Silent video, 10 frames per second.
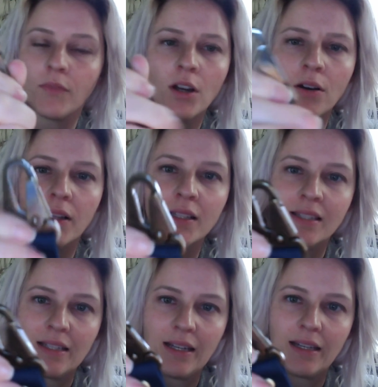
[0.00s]
Oh, that's
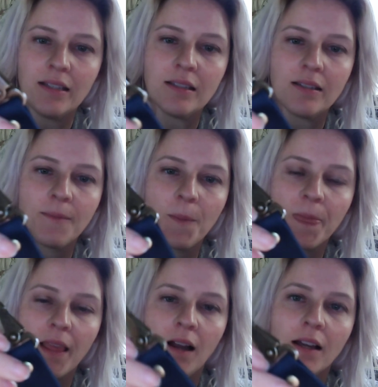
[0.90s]
nice.
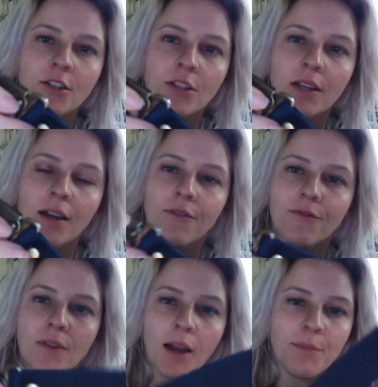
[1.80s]

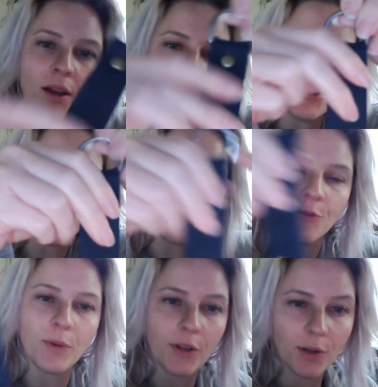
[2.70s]
I'm not super
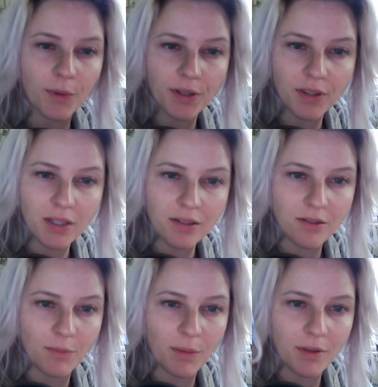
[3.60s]
familiar with this,
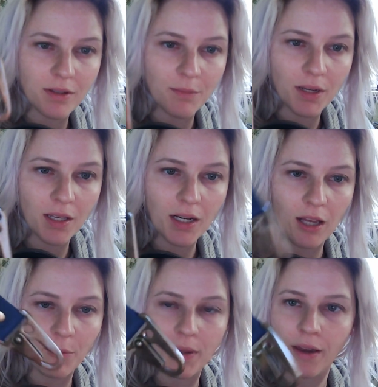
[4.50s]
so maybe somebody can
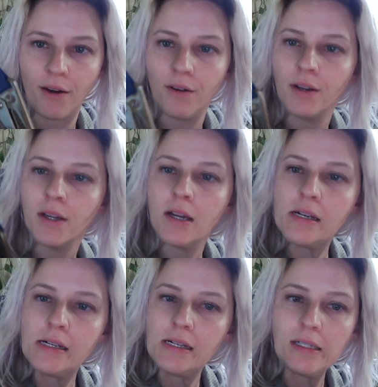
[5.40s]
help me out.
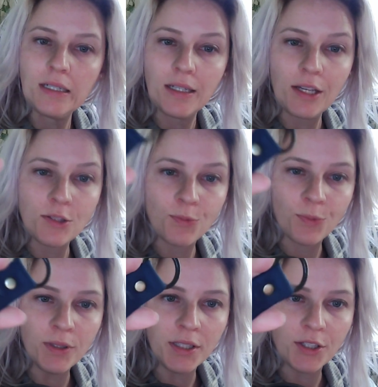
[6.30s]
It's
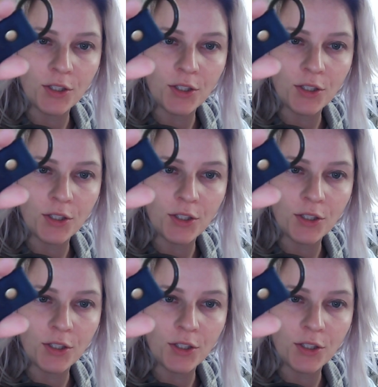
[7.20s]
really